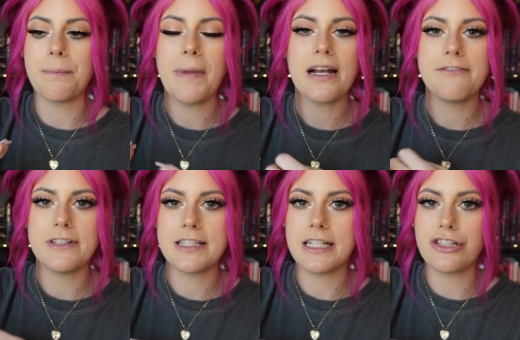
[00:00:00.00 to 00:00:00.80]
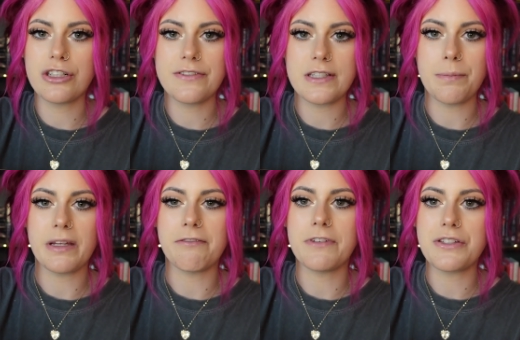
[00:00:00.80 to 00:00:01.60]
a manifestation of
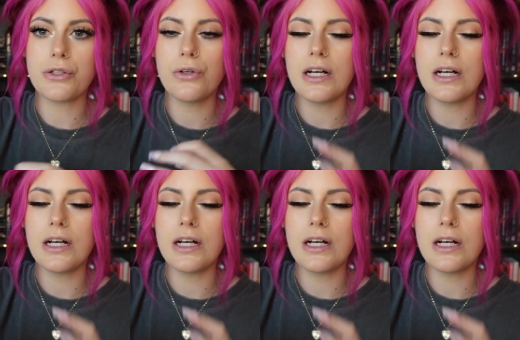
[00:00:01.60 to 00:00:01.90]
something physical,